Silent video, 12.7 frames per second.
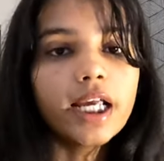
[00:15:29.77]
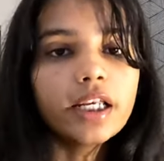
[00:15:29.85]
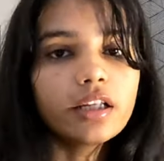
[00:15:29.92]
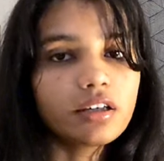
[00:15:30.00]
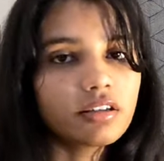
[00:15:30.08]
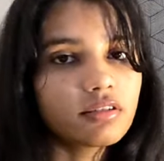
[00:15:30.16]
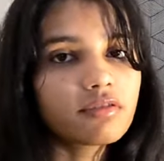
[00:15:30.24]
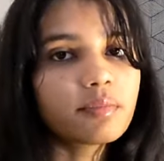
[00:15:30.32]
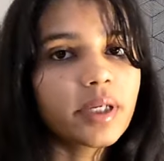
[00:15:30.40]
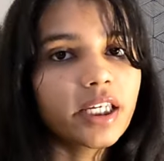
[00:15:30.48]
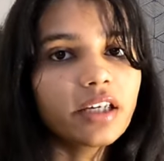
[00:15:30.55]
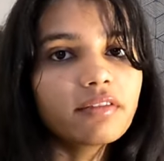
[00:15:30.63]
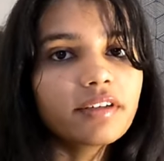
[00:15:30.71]
i love
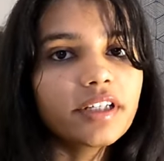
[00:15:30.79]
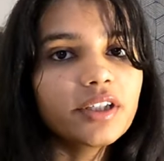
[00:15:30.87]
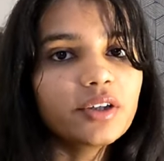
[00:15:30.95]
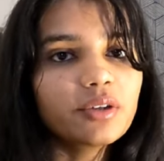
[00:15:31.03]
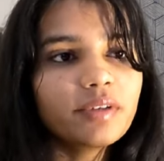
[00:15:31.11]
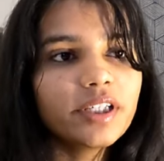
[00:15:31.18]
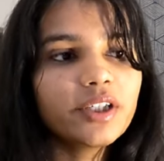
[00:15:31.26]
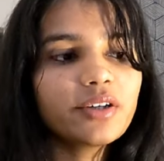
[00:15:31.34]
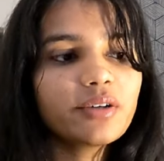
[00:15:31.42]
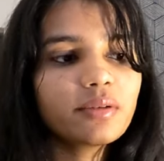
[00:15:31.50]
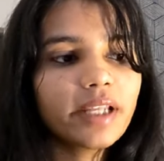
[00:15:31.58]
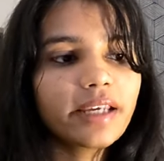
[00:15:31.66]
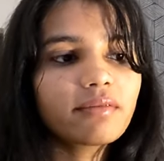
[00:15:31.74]
making video
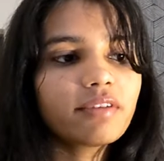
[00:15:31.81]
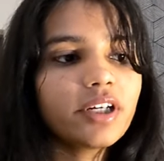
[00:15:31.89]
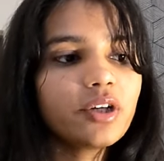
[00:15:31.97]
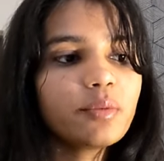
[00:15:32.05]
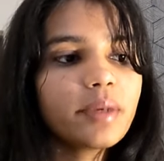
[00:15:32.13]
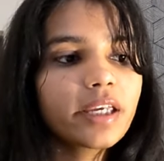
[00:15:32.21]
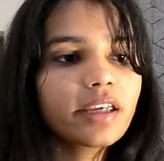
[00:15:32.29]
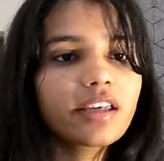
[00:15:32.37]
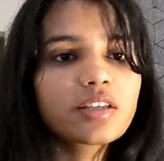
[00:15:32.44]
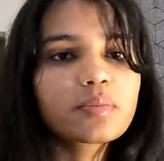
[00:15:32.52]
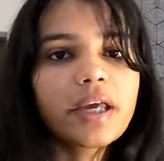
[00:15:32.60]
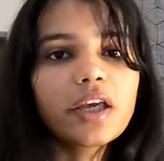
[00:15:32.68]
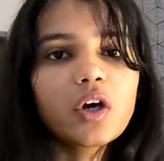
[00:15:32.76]
video like video making
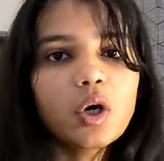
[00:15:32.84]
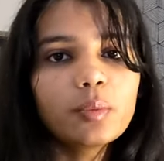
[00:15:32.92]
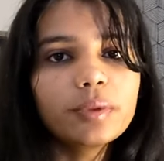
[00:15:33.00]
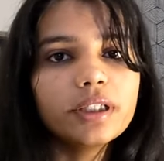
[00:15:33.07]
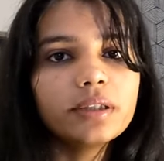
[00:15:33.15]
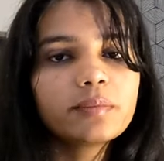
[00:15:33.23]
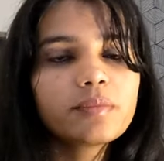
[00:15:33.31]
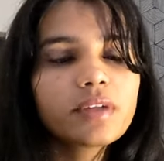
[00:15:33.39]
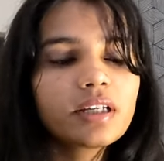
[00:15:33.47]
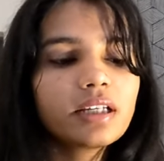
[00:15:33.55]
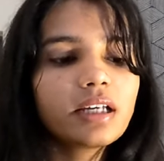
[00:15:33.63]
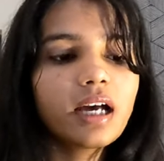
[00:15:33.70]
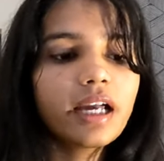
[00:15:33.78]
is my hobby
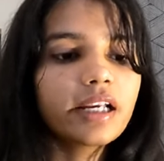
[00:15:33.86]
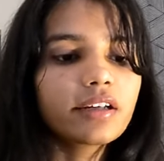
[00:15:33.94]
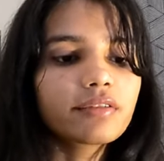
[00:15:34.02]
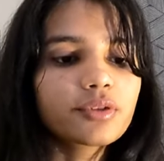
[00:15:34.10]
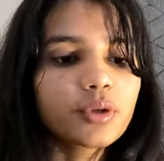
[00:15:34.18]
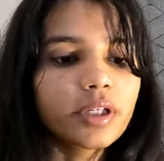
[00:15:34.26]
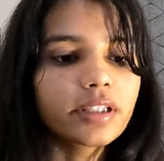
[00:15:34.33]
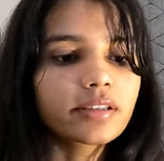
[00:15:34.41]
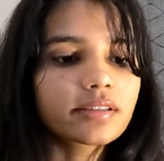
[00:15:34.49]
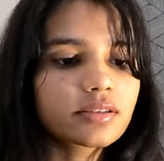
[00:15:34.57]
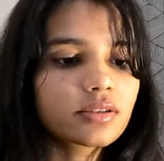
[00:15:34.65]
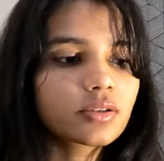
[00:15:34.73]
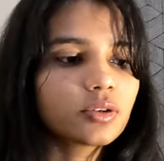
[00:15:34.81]
i love doing
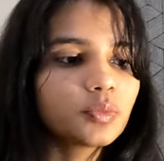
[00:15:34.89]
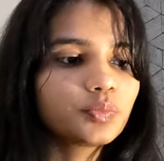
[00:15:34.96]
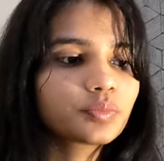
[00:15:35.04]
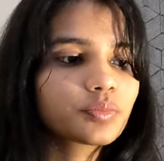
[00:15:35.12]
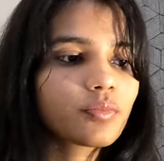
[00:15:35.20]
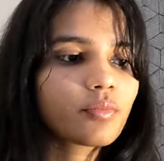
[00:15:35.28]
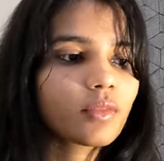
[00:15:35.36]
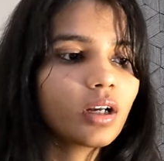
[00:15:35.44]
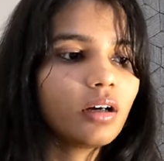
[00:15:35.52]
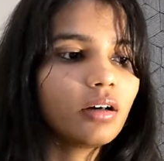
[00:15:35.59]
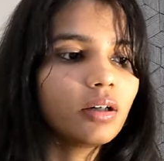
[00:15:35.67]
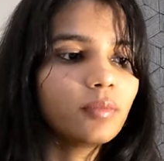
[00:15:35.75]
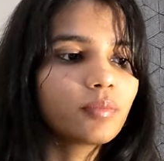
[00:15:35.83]
this so
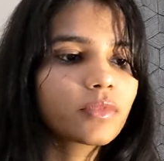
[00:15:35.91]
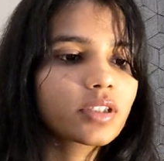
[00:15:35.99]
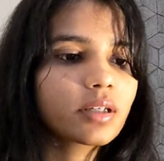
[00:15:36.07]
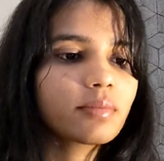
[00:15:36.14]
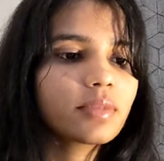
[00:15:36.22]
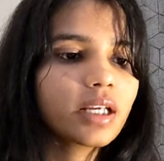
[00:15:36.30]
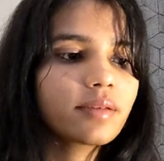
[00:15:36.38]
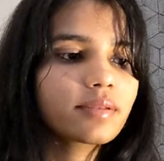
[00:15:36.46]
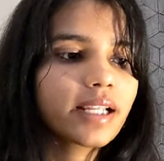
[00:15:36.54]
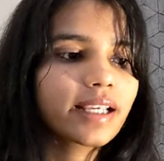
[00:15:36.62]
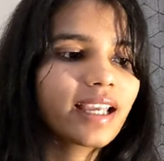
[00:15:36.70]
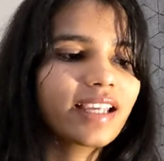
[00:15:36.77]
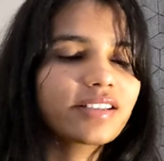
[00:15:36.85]
um, sometimes
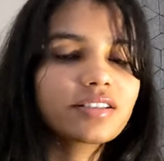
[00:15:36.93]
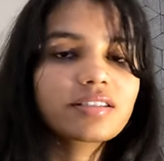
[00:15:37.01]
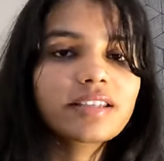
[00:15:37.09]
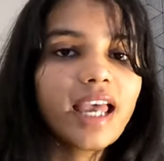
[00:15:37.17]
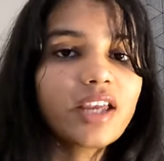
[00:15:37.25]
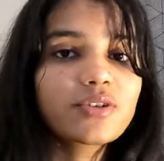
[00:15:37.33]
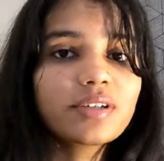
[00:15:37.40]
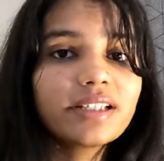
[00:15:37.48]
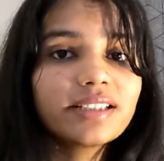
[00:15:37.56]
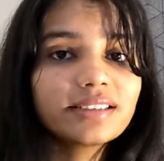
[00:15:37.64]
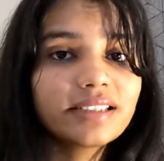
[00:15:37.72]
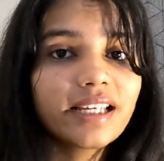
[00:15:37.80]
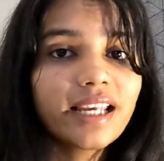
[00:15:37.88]
like I just casually
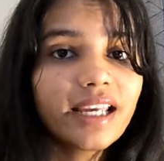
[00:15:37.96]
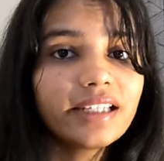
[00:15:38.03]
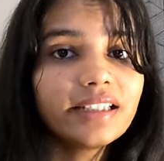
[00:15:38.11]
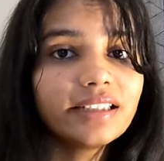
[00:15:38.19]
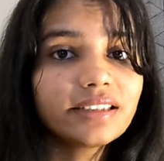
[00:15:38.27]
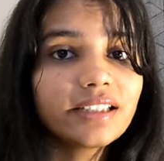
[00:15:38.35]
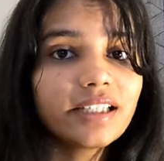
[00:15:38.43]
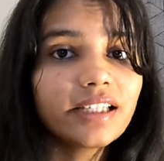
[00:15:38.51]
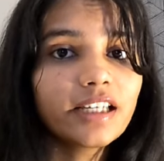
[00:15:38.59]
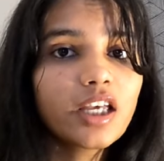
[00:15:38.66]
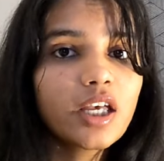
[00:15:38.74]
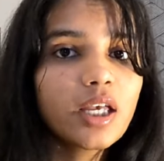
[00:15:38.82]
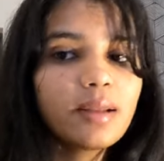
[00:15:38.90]
say anything
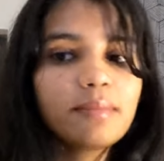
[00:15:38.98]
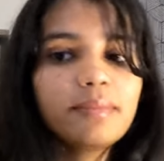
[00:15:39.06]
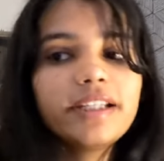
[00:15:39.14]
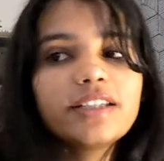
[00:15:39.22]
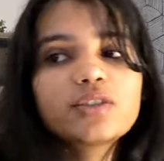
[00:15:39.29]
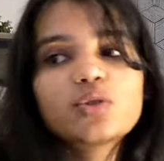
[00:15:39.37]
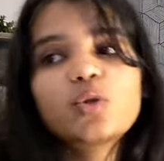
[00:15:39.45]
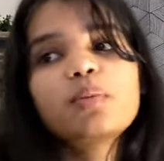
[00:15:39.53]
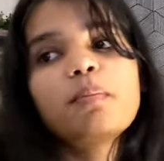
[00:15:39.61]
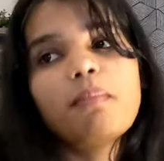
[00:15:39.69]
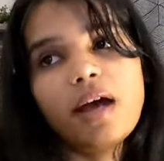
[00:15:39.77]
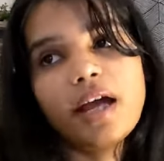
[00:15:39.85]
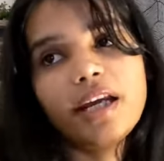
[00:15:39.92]
please
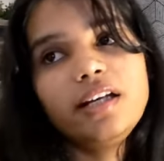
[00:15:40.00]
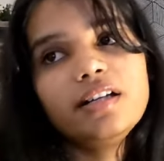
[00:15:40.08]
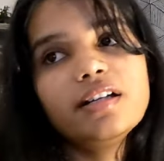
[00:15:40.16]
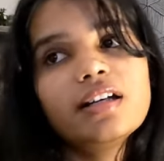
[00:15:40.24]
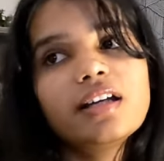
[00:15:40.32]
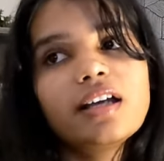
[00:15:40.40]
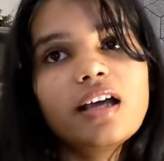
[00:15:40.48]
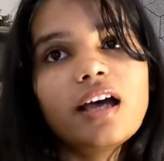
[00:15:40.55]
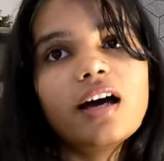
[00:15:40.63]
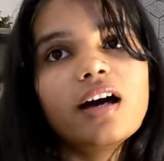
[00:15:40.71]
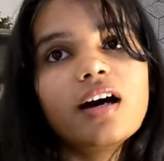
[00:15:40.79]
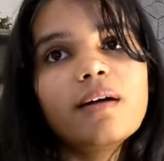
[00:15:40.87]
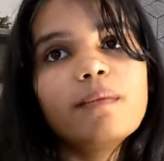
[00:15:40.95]
don't mind
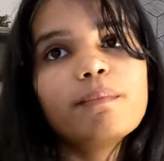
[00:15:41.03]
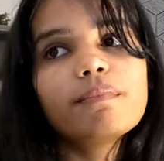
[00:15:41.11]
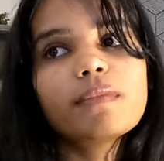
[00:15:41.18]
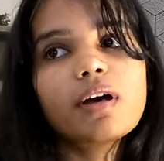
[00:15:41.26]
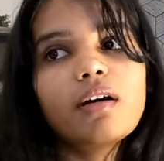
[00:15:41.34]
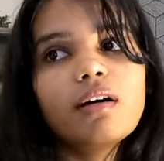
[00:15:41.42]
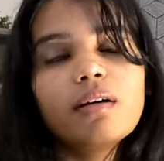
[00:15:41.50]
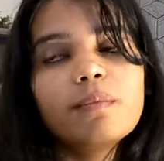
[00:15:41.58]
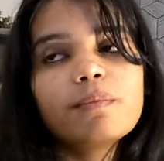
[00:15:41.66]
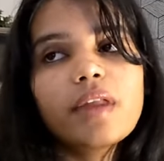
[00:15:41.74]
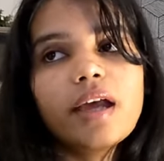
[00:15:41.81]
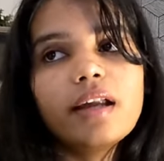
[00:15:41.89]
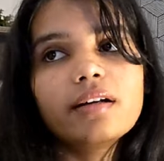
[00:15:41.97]
um, um,
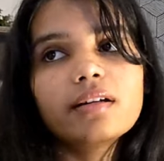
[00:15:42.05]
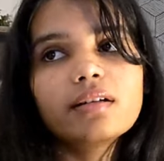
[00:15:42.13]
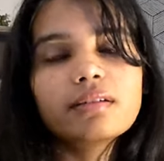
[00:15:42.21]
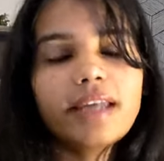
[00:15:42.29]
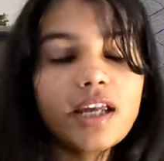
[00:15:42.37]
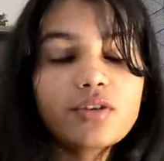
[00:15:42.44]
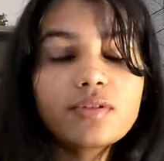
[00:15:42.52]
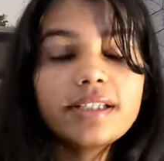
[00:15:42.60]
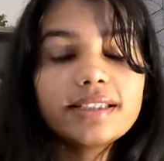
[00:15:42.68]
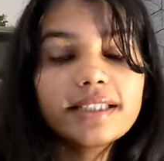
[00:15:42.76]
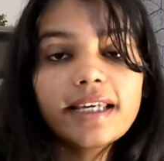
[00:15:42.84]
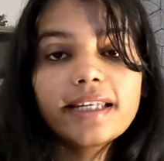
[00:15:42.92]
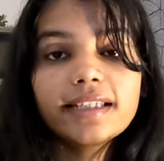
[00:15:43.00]
and uh, casually
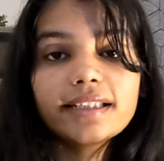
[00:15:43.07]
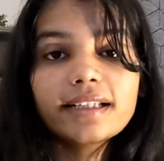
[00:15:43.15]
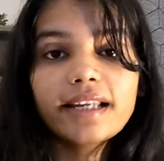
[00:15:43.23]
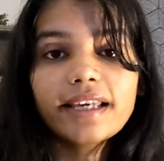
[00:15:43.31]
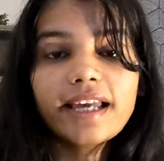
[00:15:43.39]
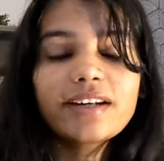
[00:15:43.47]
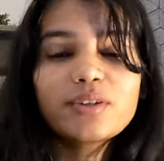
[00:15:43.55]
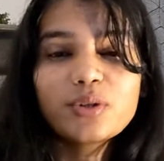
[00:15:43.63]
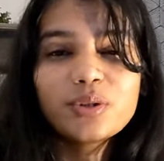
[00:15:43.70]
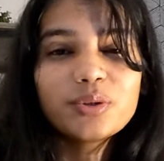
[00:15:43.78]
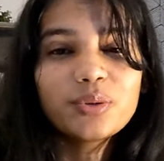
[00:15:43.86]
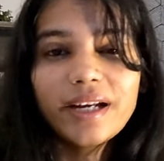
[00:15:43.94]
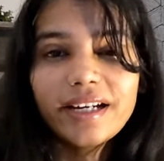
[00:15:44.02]
say anything like I
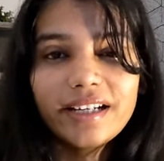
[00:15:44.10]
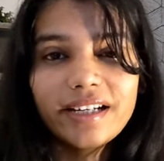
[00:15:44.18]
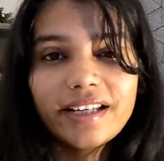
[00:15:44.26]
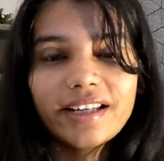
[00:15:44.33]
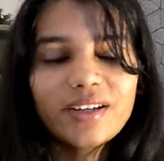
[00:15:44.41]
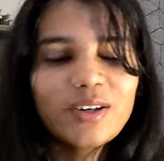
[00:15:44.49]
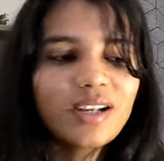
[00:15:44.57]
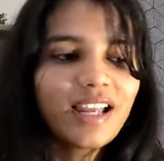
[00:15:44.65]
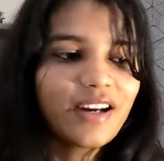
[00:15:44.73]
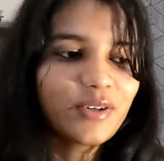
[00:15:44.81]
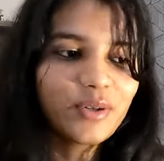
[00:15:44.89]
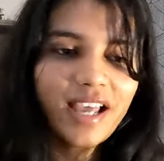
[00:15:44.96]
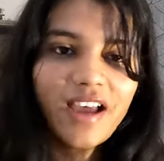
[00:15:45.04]
don't do editing and all
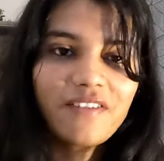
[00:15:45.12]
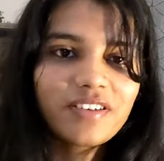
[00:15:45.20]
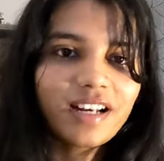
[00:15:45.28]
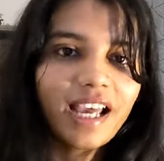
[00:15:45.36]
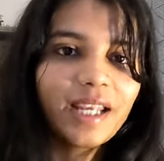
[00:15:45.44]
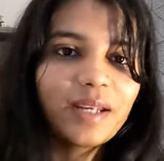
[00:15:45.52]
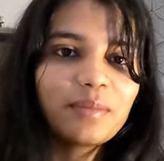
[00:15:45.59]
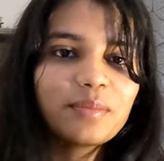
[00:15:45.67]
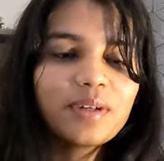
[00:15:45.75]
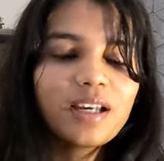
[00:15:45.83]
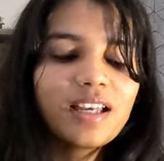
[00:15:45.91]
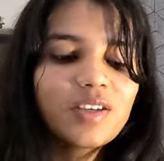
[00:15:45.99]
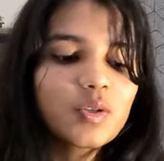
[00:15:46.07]
I don't have time
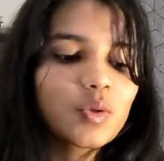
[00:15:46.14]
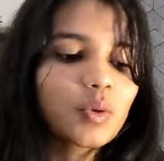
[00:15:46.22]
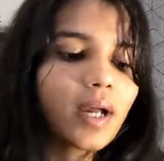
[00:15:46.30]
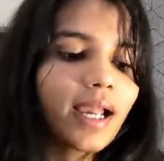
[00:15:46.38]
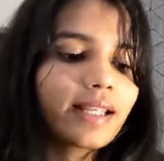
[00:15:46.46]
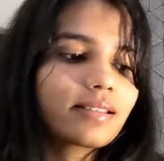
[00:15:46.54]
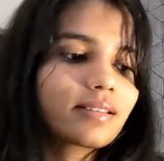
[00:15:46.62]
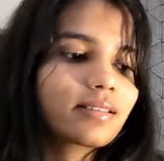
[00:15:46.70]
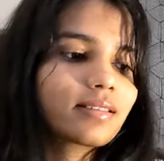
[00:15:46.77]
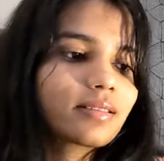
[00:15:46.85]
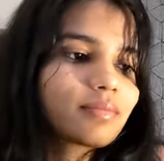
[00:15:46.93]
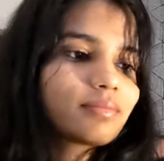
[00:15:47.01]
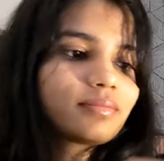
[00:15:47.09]
so I
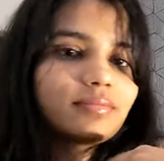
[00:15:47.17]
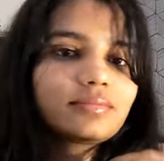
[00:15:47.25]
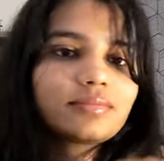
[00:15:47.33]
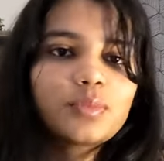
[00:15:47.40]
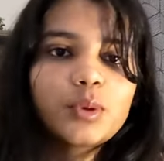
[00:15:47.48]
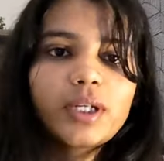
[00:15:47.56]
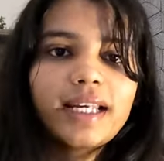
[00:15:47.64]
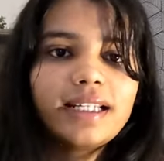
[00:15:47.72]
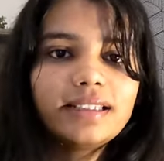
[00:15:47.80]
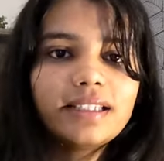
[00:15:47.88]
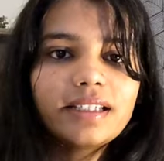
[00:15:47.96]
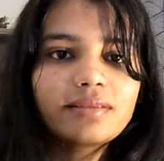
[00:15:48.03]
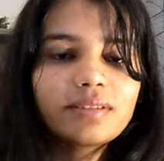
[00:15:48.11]
just put
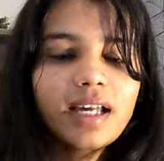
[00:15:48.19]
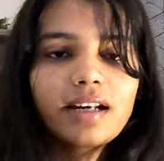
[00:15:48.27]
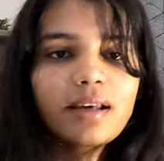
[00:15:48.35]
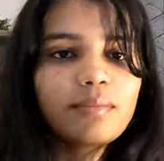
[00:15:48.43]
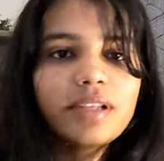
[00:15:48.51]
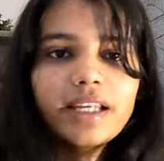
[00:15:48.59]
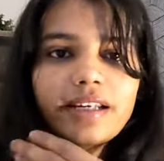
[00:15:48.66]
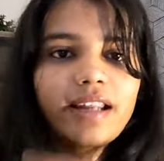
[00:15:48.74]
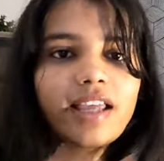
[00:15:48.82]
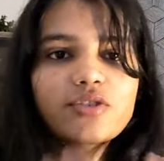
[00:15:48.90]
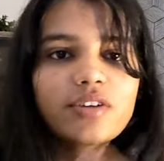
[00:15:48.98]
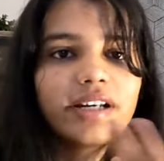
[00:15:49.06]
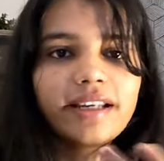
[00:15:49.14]
anything that I'm like
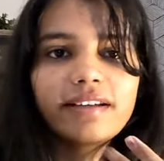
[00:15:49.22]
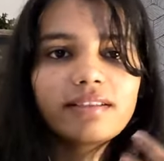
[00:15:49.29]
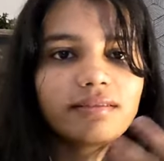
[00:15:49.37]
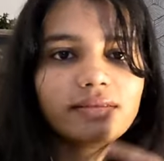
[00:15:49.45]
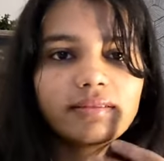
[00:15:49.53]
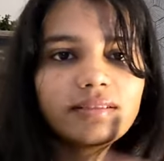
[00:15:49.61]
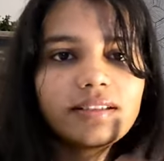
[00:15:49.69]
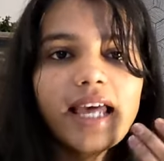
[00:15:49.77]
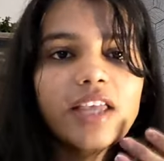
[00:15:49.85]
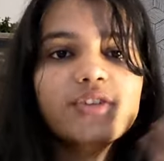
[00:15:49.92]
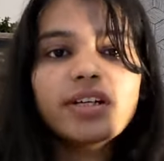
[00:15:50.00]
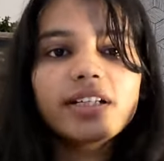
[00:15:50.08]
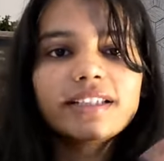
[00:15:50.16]
naturally
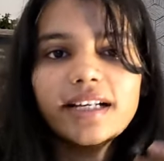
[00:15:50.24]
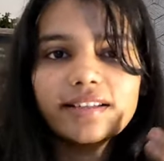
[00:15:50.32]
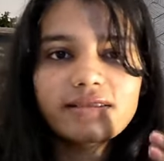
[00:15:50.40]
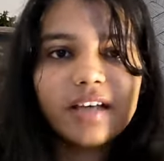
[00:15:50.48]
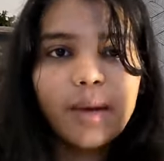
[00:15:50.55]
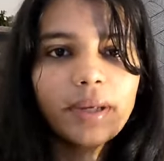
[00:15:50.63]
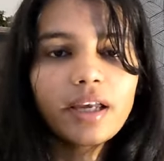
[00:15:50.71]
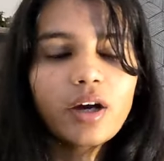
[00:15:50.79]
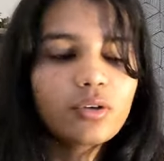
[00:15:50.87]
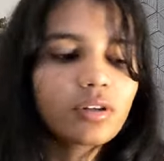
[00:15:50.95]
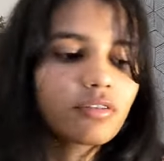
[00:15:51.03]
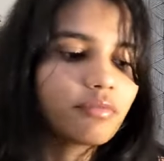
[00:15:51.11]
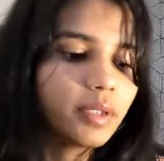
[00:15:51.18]
naturally that is coming
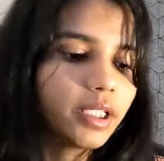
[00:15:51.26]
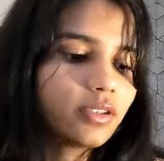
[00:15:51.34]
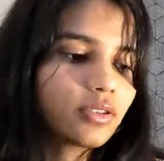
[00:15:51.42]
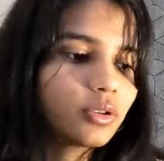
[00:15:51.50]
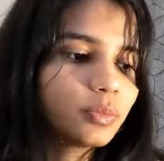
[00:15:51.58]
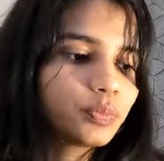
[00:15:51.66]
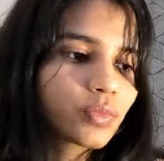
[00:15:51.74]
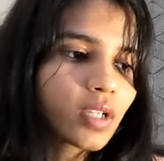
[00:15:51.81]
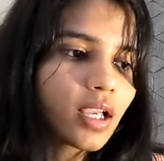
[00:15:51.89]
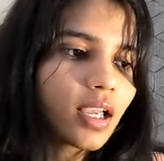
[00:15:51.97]
out of me so